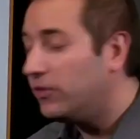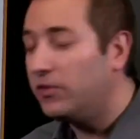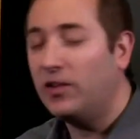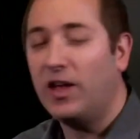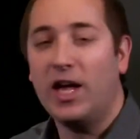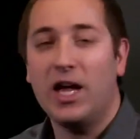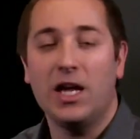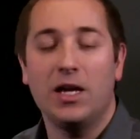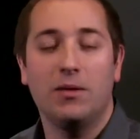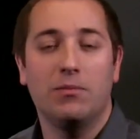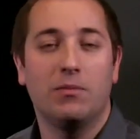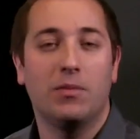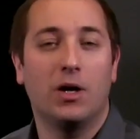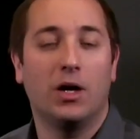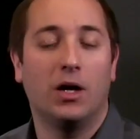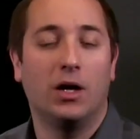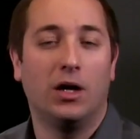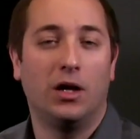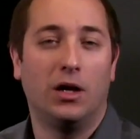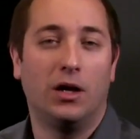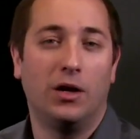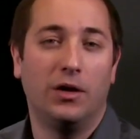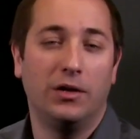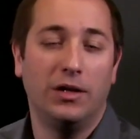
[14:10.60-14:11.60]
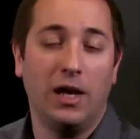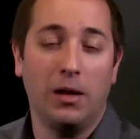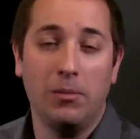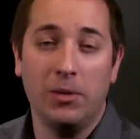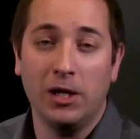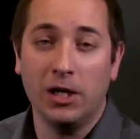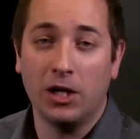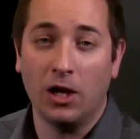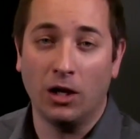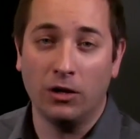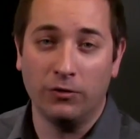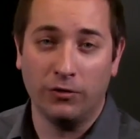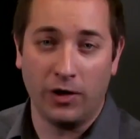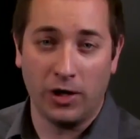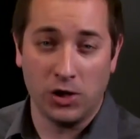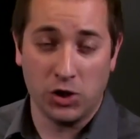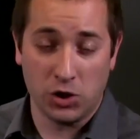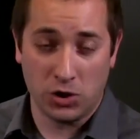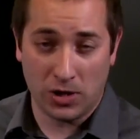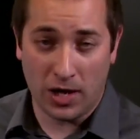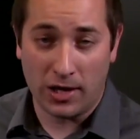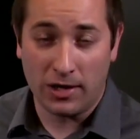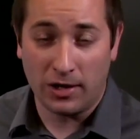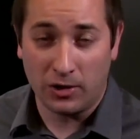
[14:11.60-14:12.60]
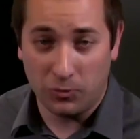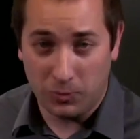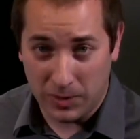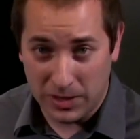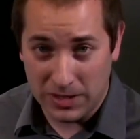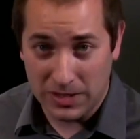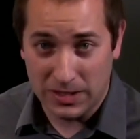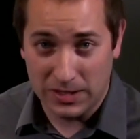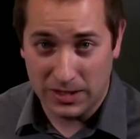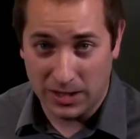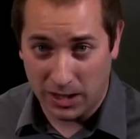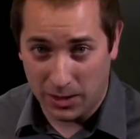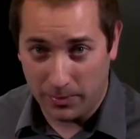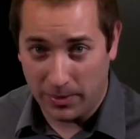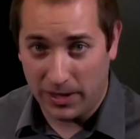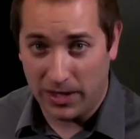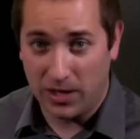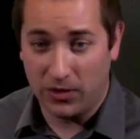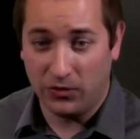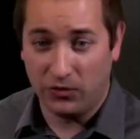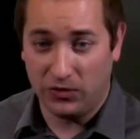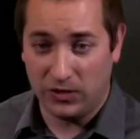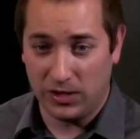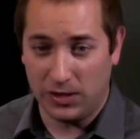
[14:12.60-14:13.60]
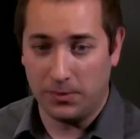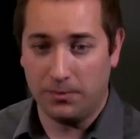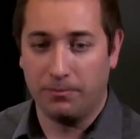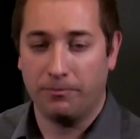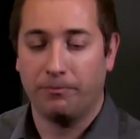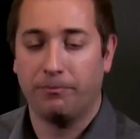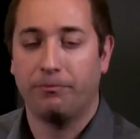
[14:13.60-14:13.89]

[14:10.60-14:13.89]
same naming convention that has been designed by ST.